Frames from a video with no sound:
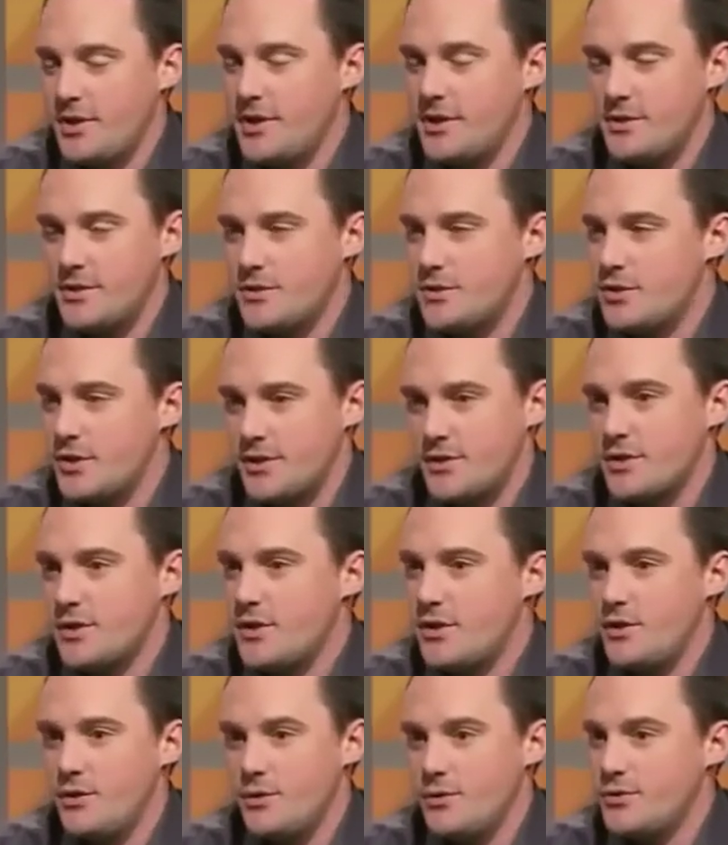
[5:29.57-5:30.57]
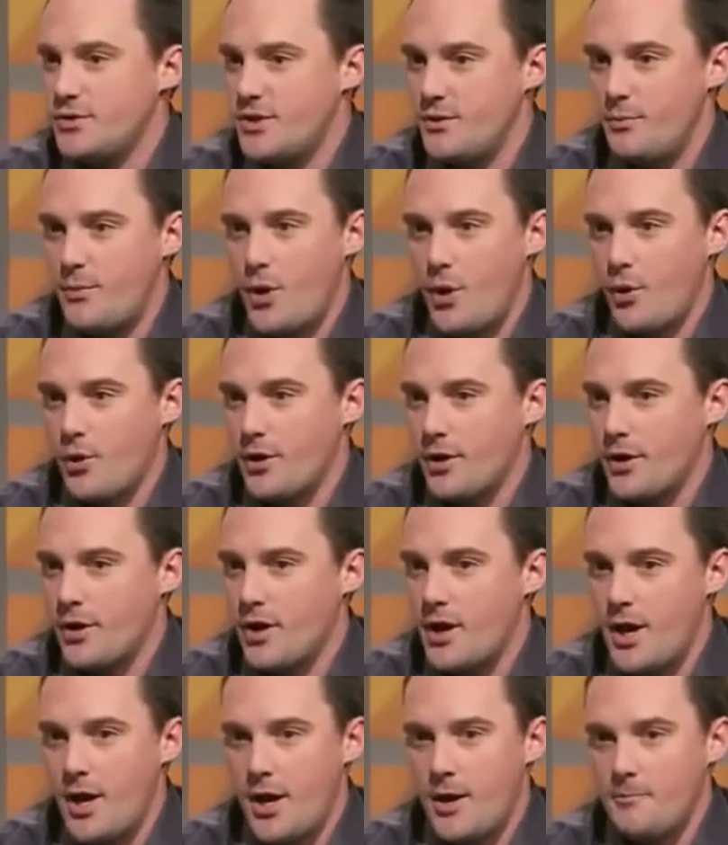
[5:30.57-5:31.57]
is just huge in
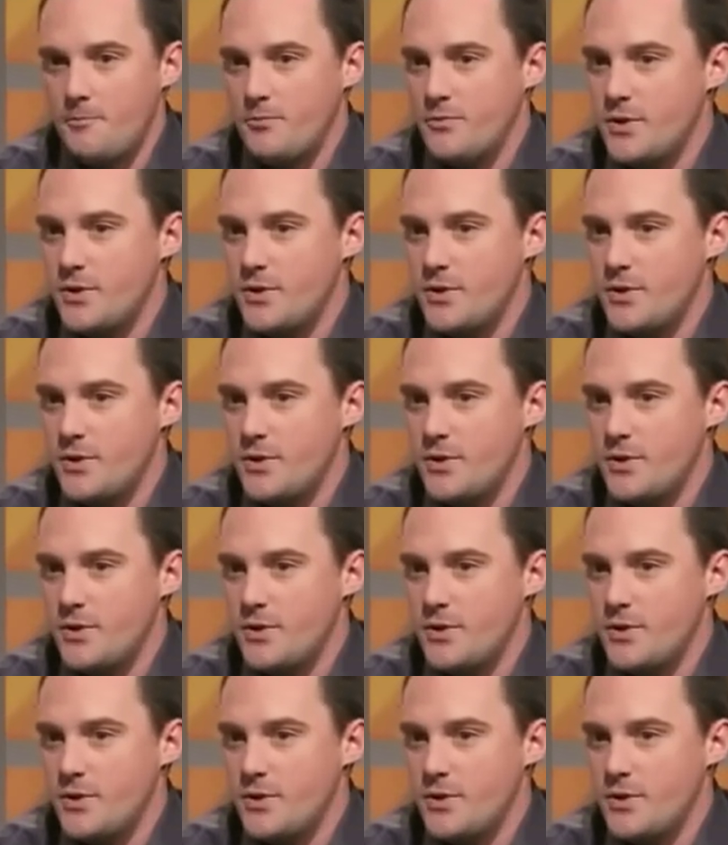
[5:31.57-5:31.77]
poker.